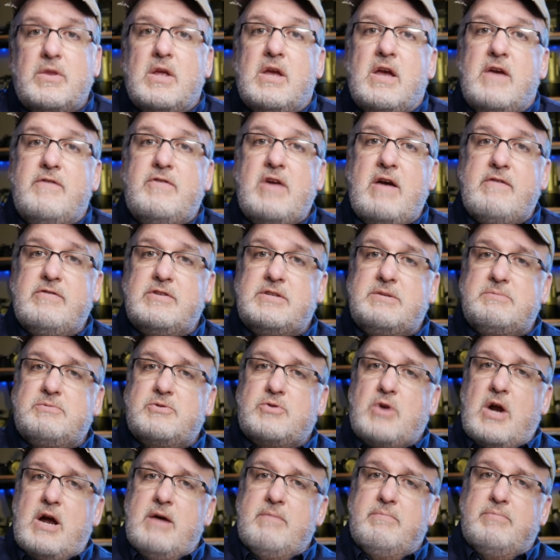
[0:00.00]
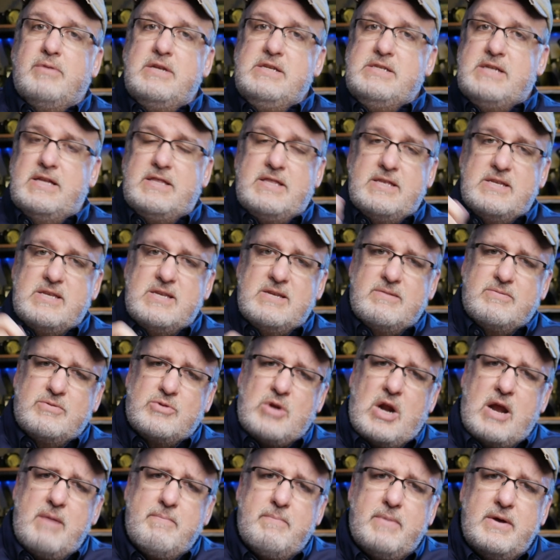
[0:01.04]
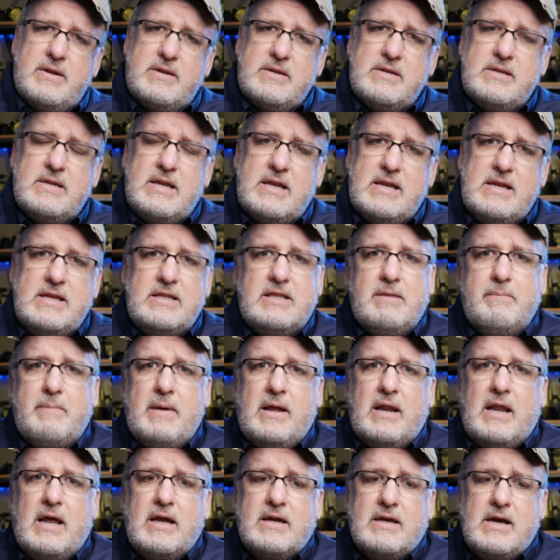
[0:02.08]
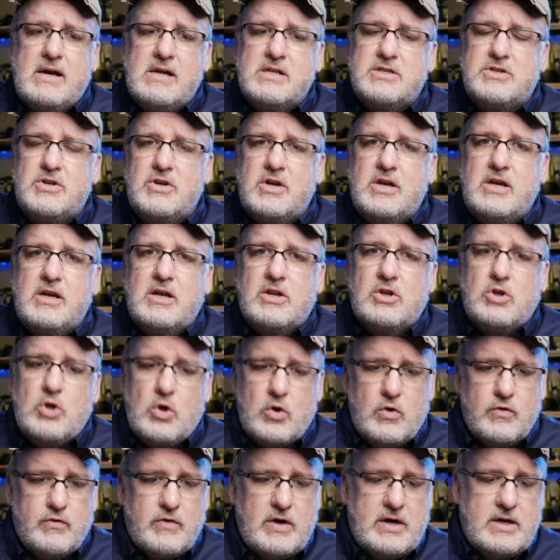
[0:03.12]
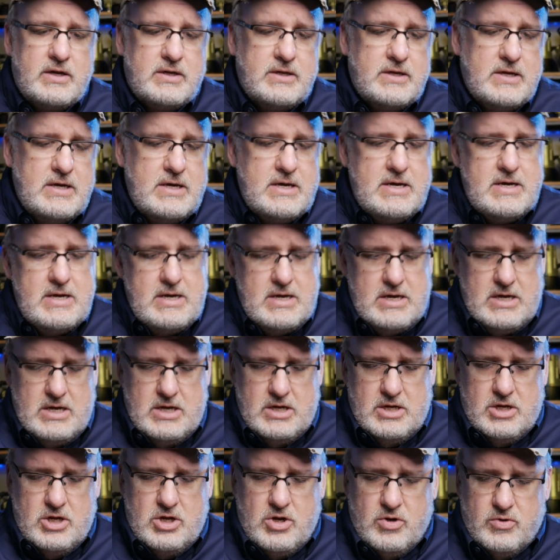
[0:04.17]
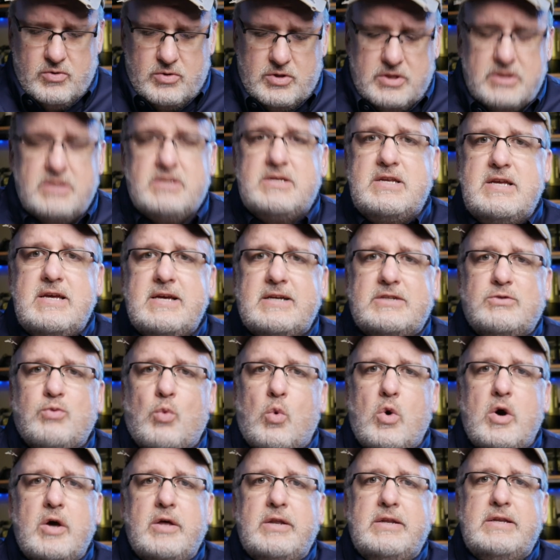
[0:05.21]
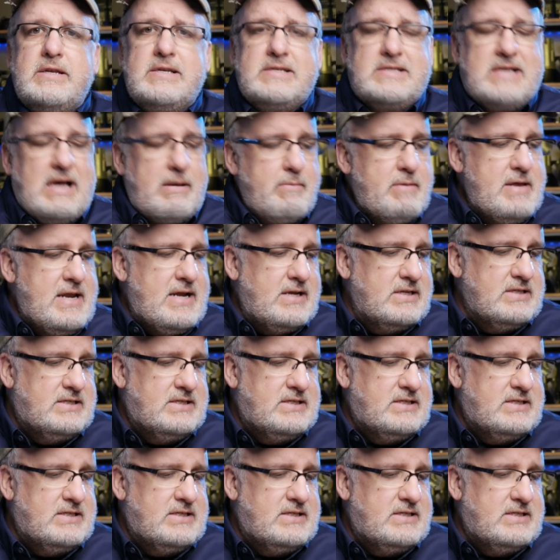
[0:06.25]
If you haven't subscribed, please hit the subscribe button and hit the bell icon so you can get notified. You know, the ZX1 is coming out